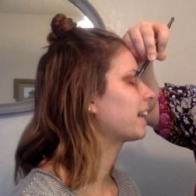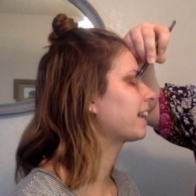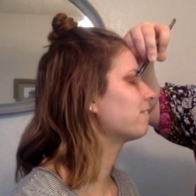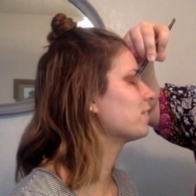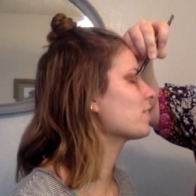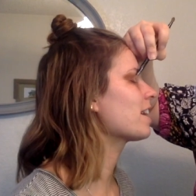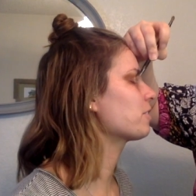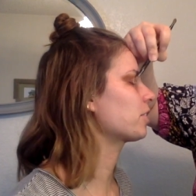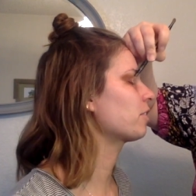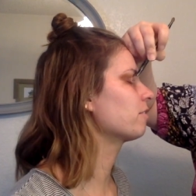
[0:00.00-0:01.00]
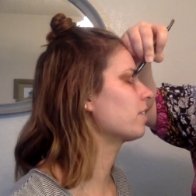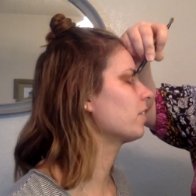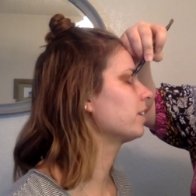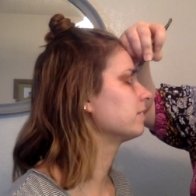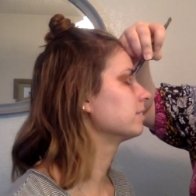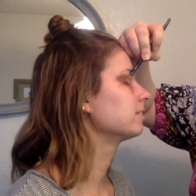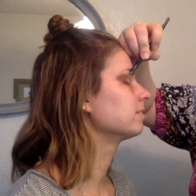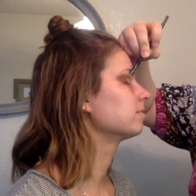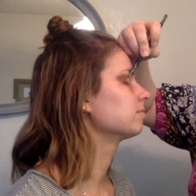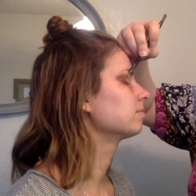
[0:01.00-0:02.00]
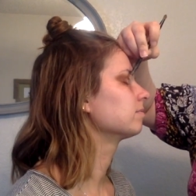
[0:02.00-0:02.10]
I can feel the eyeshadow falling. I know.